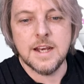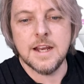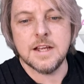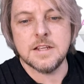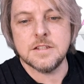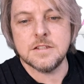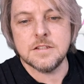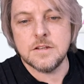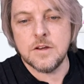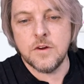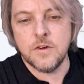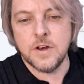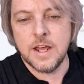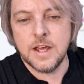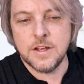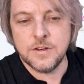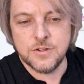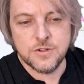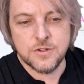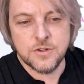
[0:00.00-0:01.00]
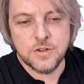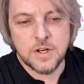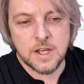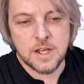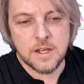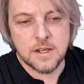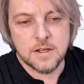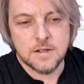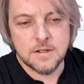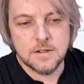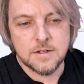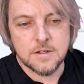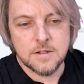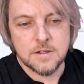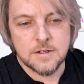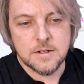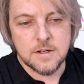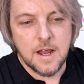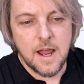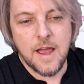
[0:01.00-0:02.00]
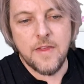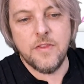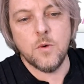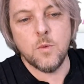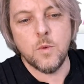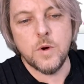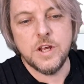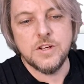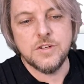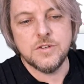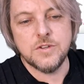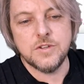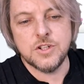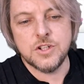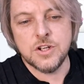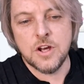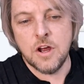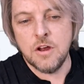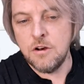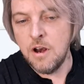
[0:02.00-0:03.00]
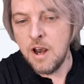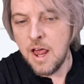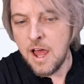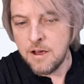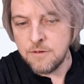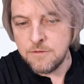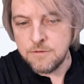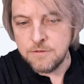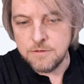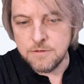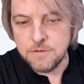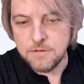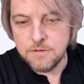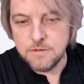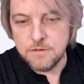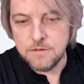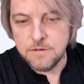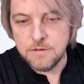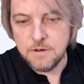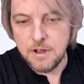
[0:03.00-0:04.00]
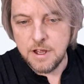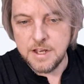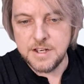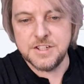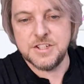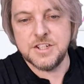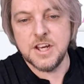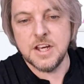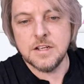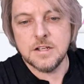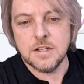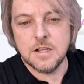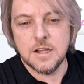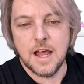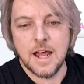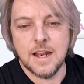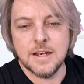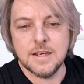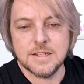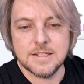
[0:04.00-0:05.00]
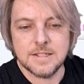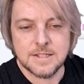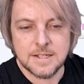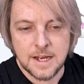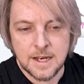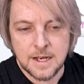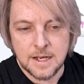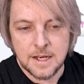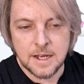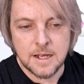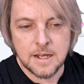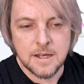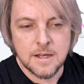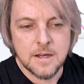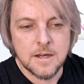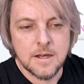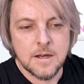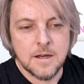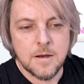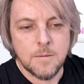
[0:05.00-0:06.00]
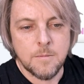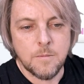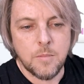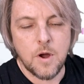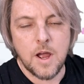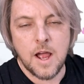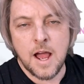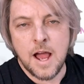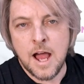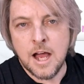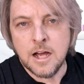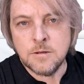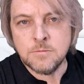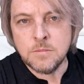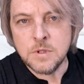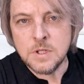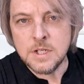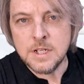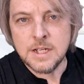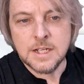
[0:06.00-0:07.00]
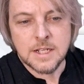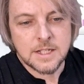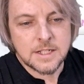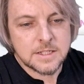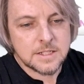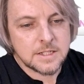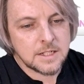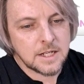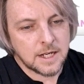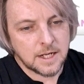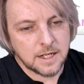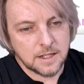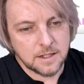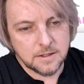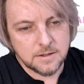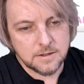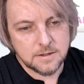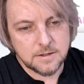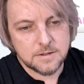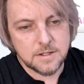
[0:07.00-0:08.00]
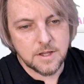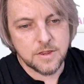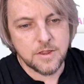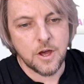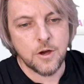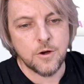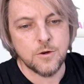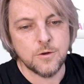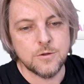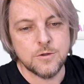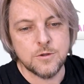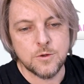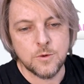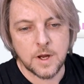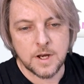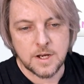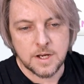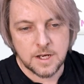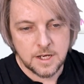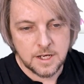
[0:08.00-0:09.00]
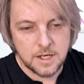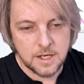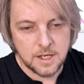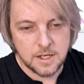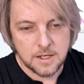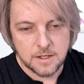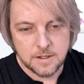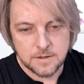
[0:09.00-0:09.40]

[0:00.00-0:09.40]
us on our journey and that we should show love and gentle understanding by humbly listening to those who are needy.